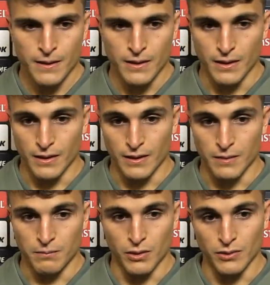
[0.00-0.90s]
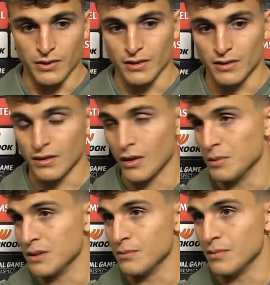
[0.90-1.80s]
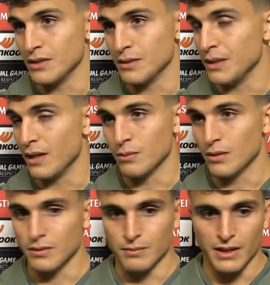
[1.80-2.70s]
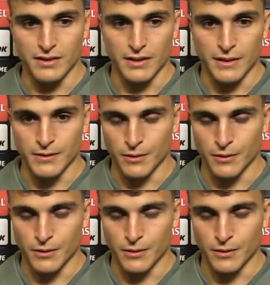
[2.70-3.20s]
Bronya, Colum in the middle were amazing.